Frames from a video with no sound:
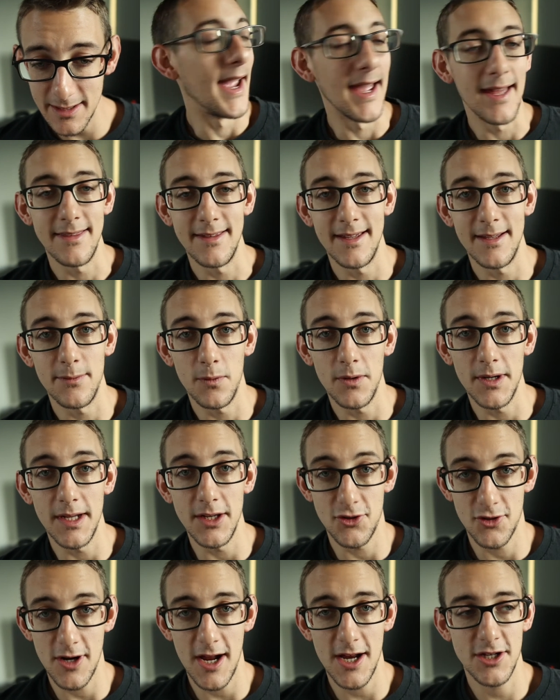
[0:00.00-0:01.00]
and then we'll
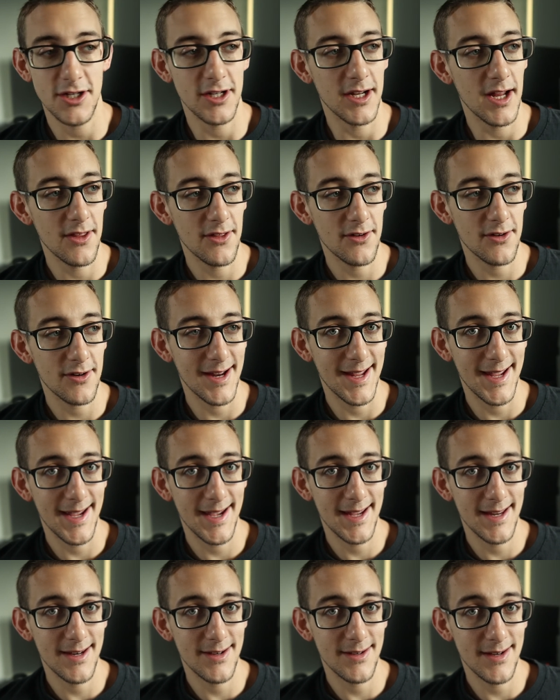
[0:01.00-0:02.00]
get trash together
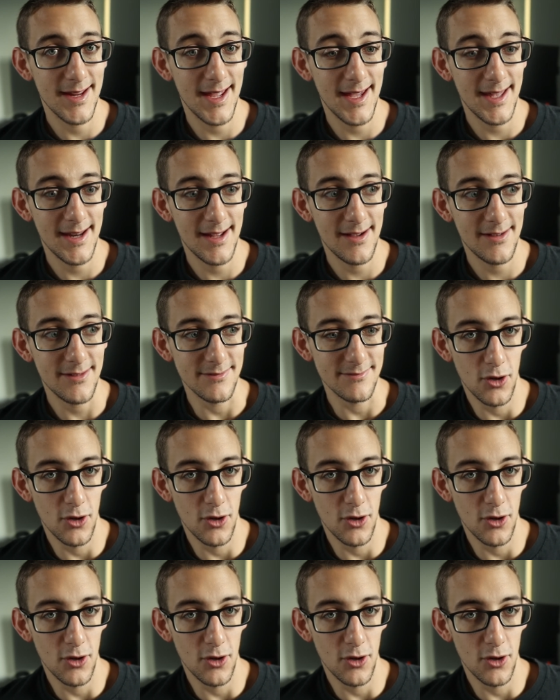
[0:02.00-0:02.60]
and head out.